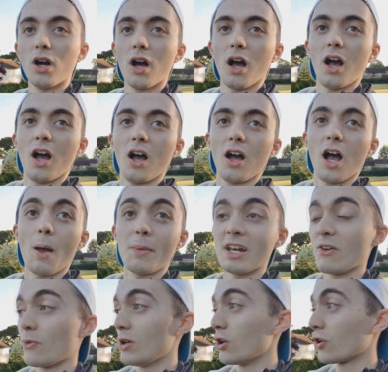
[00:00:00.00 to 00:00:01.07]

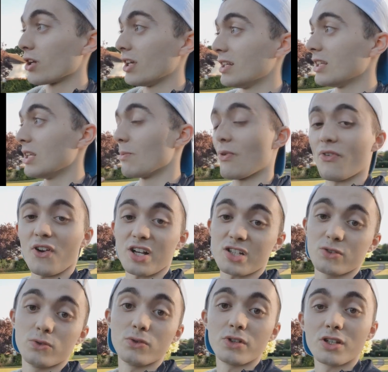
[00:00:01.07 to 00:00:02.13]
if we look in
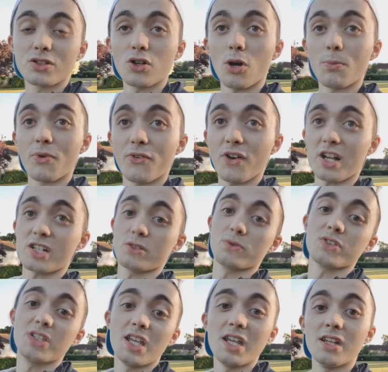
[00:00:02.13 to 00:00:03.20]
the top professional
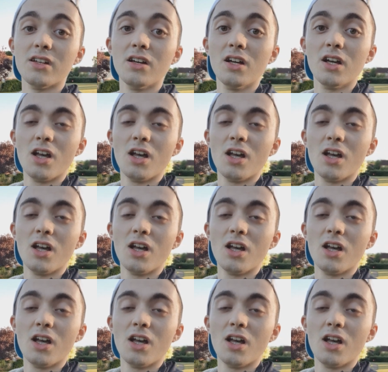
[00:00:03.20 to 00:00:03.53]
scene,